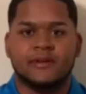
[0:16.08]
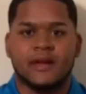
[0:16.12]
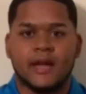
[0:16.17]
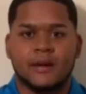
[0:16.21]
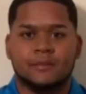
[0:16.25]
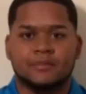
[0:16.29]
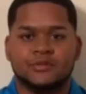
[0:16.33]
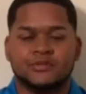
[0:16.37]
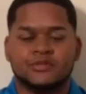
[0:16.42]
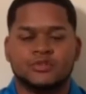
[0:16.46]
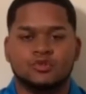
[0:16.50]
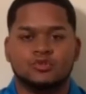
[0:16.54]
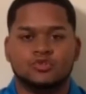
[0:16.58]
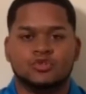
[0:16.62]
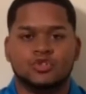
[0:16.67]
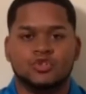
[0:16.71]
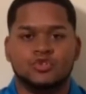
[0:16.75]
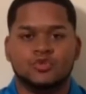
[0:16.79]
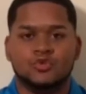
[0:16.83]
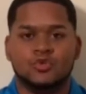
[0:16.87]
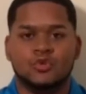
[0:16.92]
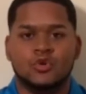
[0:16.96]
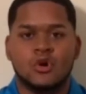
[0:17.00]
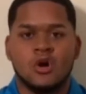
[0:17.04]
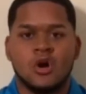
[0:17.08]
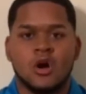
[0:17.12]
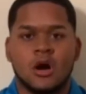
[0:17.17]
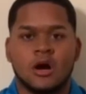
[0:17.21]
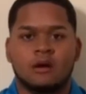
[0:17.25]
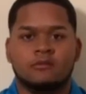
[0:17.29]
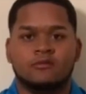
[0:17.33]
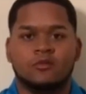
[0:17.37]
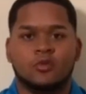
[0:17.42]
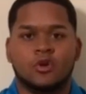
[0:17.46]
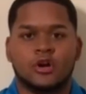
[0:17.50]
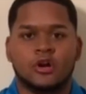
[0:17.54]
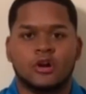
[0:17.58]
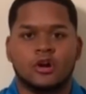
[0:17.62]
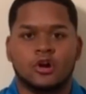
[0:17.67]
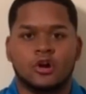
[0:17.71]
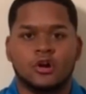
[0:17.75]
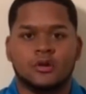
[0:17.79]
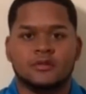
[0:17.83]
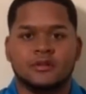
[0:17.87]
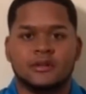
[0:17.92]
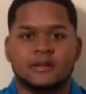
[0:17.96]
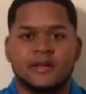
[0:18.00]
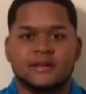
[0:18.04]
episode 2 of what are
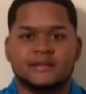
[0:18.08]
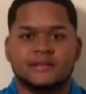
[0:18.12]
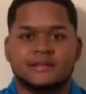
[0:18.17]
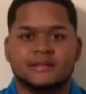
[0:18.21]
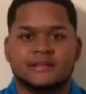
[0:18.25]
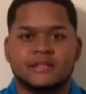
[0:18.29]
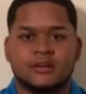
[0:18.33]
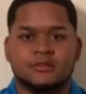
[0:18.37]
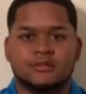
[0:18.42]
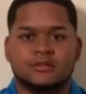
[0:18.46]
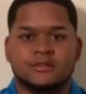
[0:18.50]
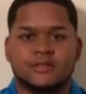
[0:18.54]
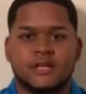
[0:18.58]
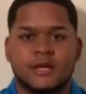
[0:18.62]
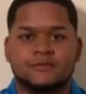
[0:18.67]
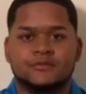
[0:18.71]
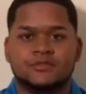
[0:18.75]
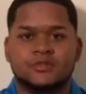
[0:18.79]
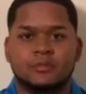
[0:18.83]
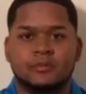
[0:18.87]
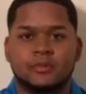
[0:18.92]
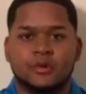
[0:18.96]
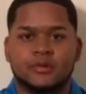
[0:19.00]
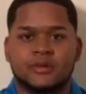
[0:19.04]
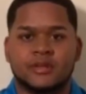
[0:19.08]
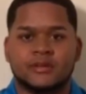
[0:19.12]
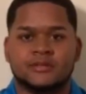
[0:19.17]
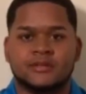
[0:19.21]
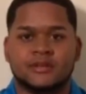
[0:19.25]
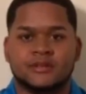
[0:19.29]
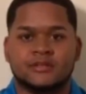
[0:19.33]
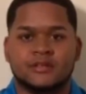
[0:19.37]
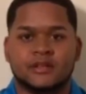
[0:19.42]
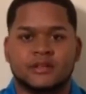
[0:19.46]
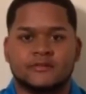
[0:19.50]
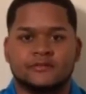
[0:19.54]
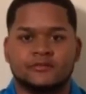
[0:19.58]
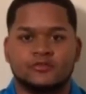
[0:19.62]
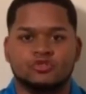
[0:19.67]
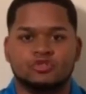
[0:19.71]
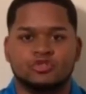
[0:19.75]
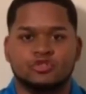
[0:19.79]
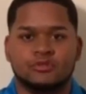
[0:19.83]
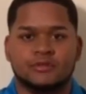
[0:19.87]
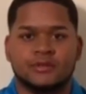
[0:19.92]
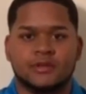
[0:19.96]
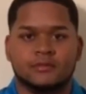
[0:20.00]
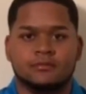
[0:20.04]
the necessary steps to build a successful drill
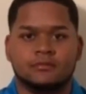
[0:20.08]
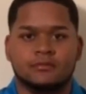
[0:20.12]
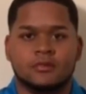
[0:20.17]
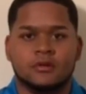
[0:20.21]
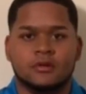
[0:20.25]
team.